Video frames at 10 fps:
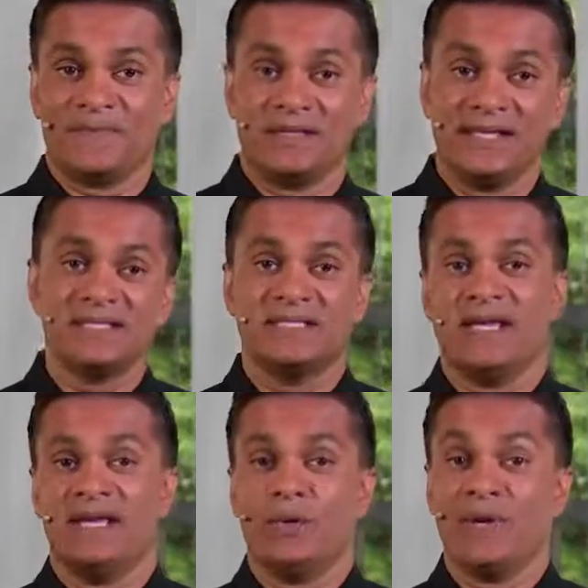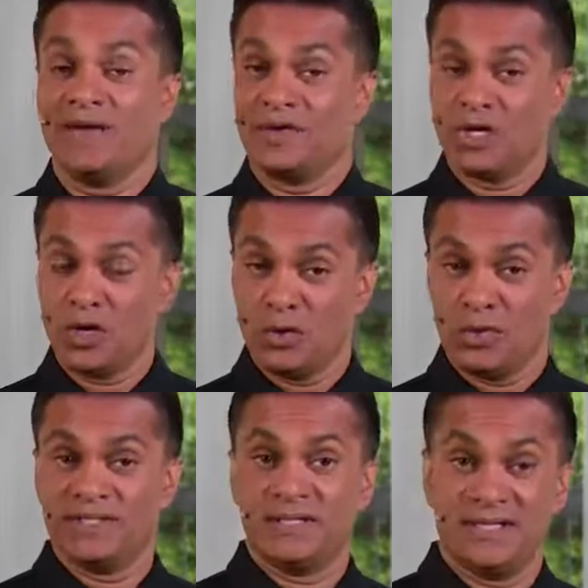Let's say we have a cohort
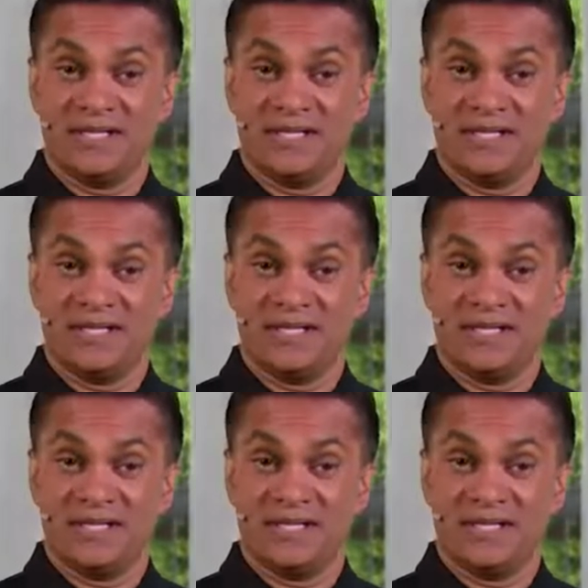study,